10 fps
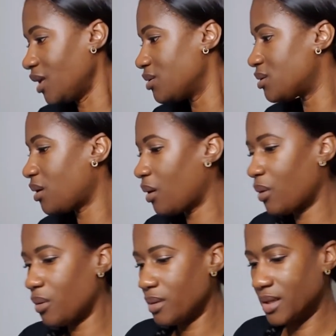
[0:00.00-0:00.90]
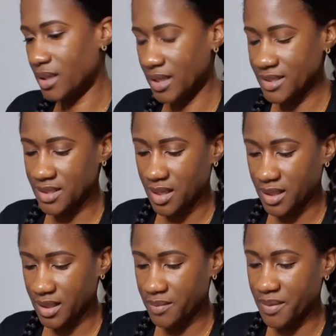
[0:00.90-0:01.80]
So let's talk a
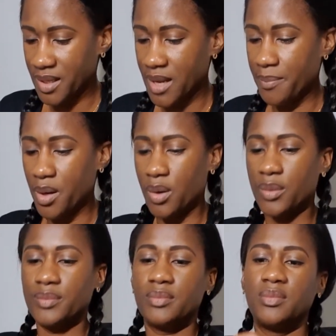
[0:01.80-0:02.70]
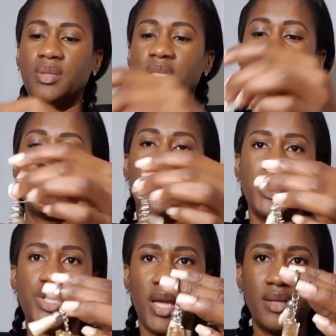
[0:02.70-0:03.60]
little bit about these two
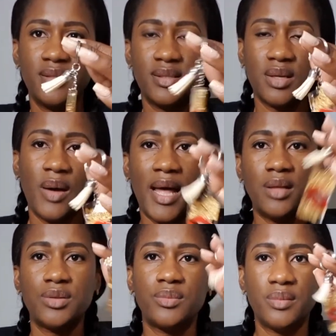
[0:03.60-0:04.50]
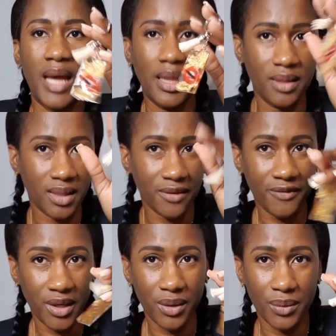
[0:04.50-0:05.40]
keychains. So I'll link the
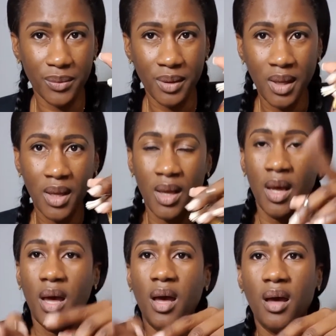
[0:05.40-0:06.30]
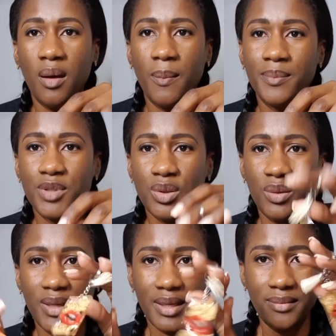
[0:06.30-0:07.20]
video so
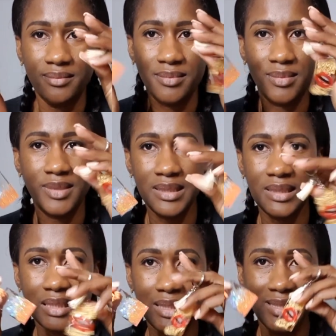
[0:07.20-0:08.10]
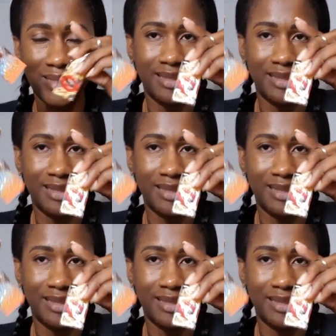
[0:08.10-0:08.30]
you can see